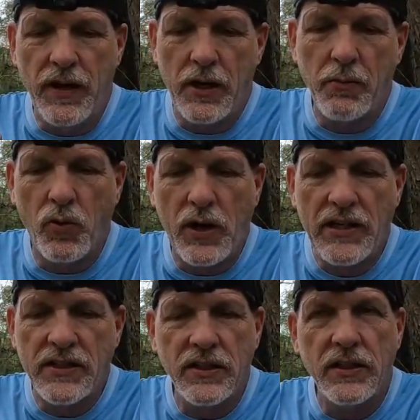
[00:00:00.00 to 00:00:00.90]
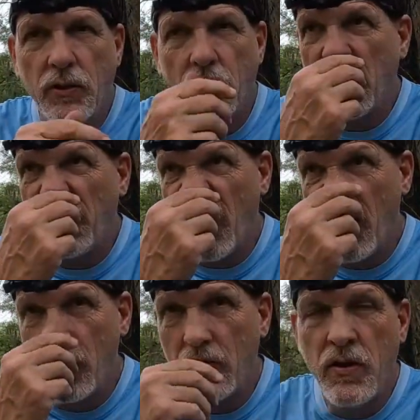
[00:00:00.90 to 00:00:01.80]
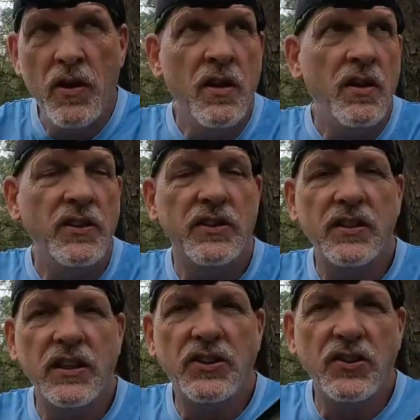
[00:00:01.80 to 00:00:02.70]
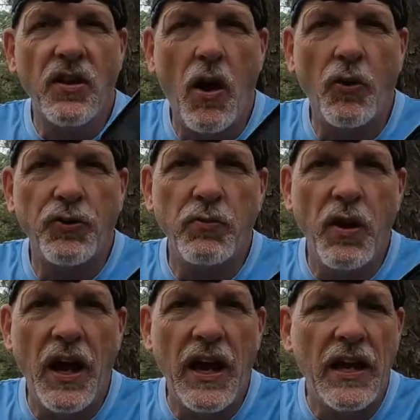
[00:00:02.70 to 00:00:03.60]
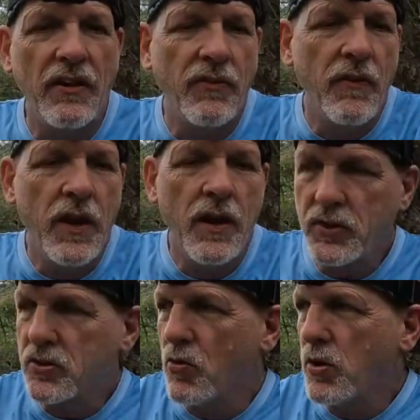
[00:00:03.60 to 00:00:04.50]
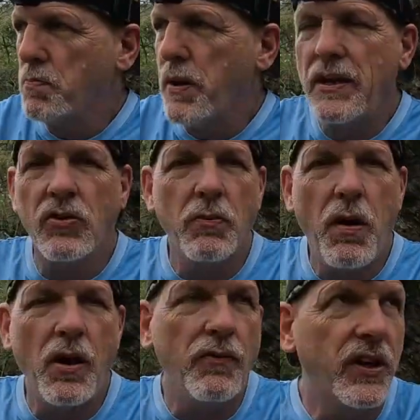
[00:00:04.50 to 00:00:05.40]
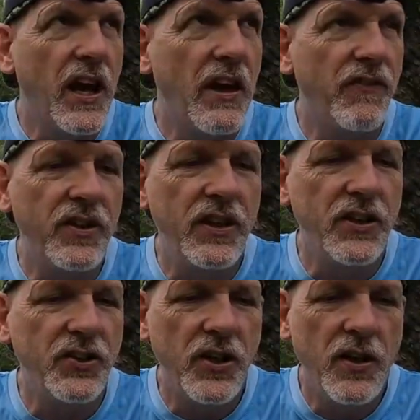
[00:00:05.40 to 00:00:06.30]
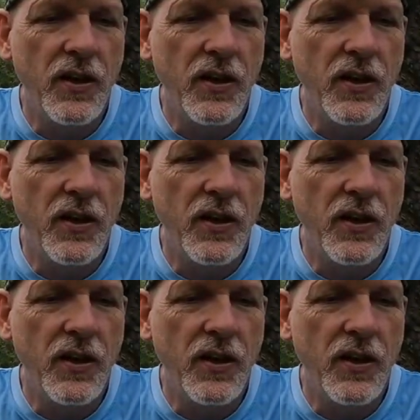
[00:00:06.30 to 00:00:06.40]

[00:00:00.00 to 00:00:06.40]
animal can't see you on your phone. This thing's just awesome to have. Soaking bait on the bottom of a catfish.